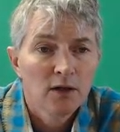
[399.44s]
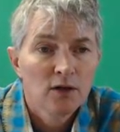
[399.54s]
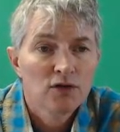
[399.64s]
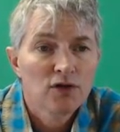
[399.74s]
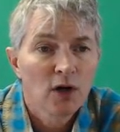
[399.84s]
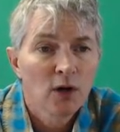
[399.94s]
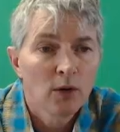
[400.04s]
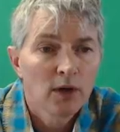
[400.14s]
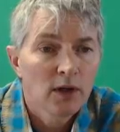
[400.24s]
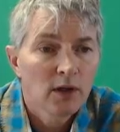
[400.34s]

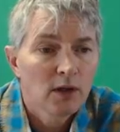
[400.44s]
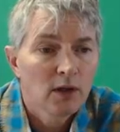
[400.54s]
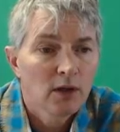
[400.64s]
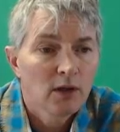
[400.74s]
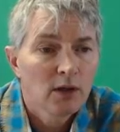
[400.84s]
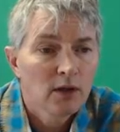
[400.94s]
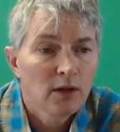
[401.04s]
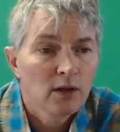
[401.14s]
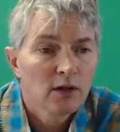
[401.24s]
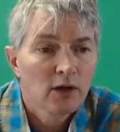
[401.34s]
So,
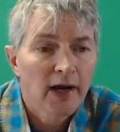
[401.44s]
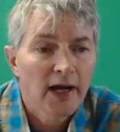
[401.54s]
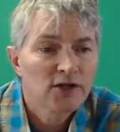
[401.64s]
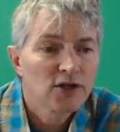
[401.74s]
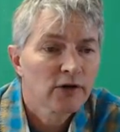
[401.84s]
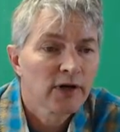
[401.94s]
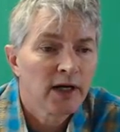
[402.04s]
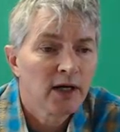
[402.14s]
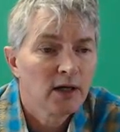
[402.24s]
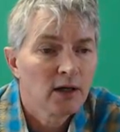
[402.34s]
the grand
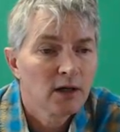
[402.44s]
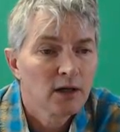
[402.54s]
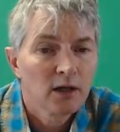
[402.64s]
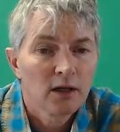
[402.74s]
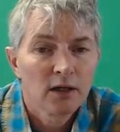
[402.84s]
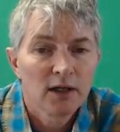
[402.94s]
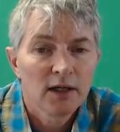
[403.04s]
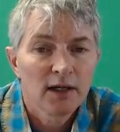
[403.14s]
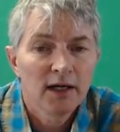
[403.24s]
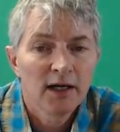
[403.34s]
jury,
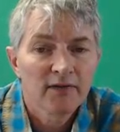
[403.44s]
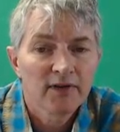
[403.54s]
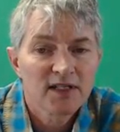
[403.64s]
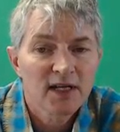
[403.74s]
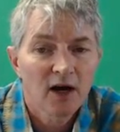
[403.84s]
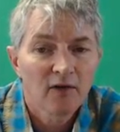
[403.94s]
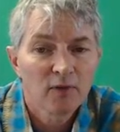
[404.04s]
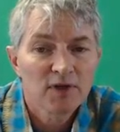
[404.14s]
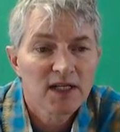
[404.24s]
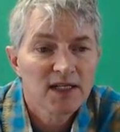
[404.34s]
in and of itself,
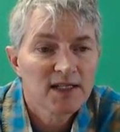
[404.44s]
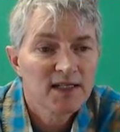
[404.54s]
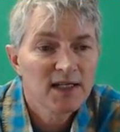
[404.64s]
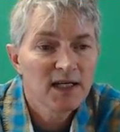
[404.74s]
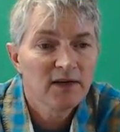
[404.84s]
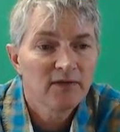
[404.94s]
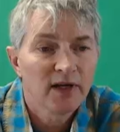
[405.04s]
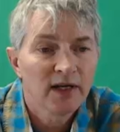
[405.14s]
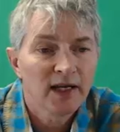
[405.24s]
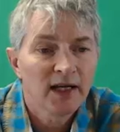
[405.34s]
was conceived
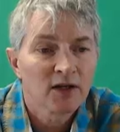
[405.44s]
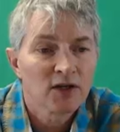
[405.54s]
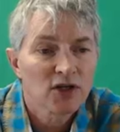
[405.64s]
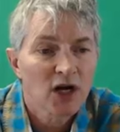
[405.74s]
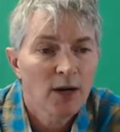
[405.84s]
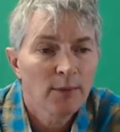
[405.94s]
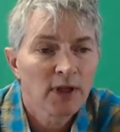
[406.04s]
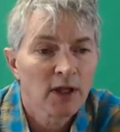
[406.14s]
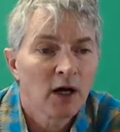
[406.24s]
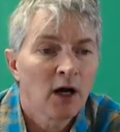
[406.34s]
in English
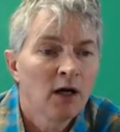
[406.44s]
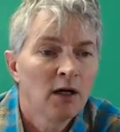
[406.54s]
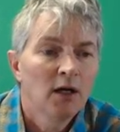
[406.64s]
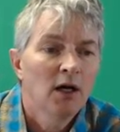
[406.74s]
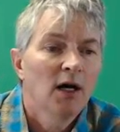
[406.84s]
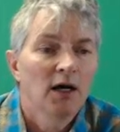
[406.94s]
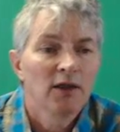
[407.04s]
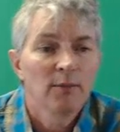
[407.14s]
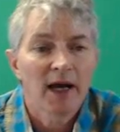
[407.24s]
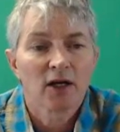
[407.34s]
common law.
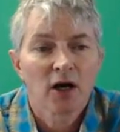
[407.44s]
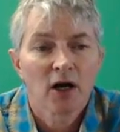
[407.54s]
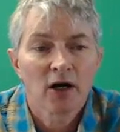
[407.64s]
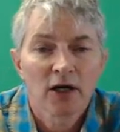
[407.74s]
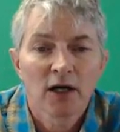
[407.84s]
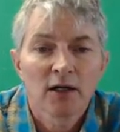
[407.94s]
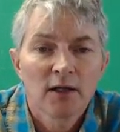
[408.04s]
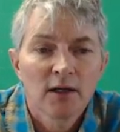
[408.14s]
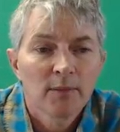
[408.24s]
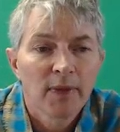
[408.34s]
The Magna Carta,
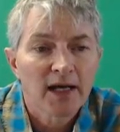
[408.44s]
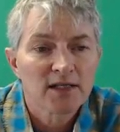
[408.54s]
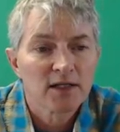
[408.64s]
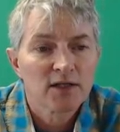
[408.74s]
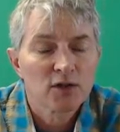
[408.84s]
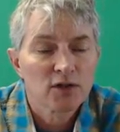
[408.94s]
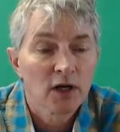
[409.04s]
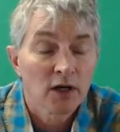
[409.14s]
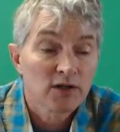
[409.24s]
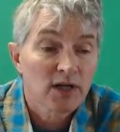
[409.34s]
signed in
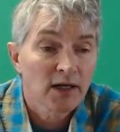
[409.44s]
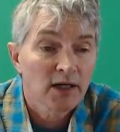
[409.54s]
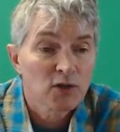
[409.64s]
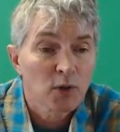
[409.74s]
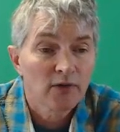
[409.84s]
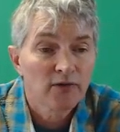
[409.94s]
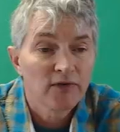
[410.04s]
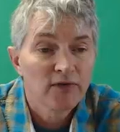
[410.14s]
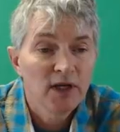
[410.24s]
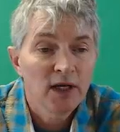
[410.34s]

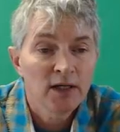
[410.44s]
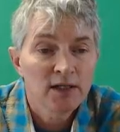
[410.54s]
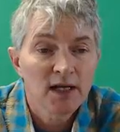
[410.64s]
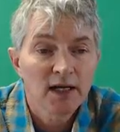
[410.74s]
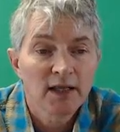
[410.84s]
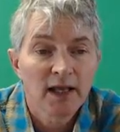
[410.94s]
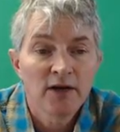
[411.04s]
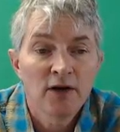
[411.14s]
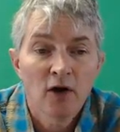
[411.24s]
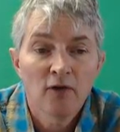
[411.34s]
1215, stated that
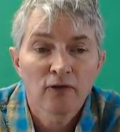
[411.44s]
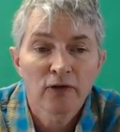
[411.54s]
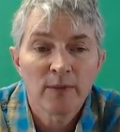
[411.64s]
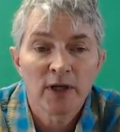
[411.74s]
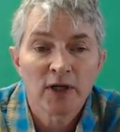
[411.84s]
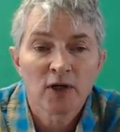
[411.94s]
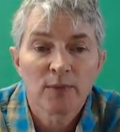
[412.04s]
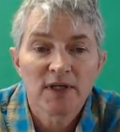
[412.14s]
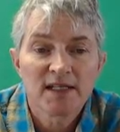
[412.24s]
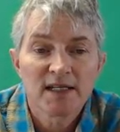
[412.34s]
no freeman could
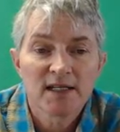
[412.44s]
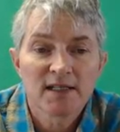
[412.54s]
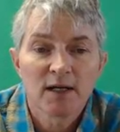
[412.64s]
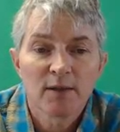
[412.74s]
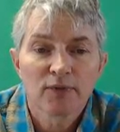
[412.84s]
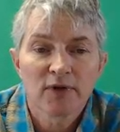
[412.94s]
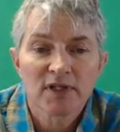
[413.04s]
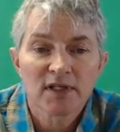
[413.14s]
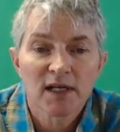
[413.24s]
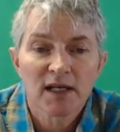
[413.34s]
be seized and
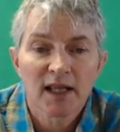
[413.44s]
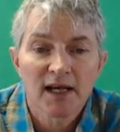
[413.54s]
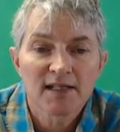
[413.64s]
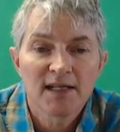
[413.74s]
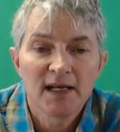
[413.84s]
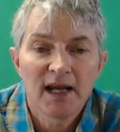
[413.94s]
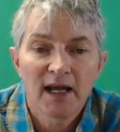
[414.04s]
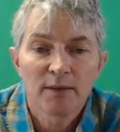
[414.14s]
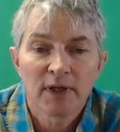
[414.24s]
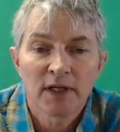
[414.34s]
imprisoned unless he
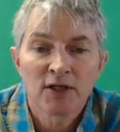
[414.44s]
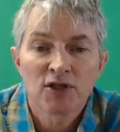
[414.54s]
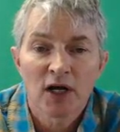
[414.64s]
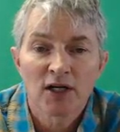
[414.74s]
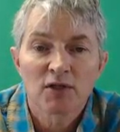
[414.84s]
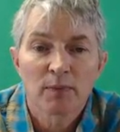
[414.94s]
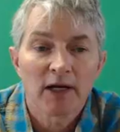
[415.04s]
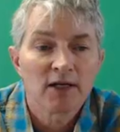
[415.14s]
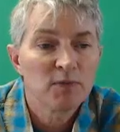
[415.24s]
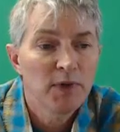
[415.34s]
had been judged
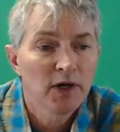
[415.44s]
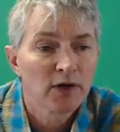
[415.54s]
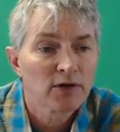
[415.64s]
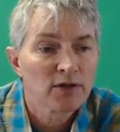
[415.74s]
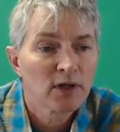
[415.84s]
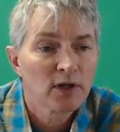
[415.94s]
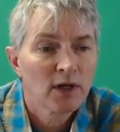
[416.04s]
by his peers.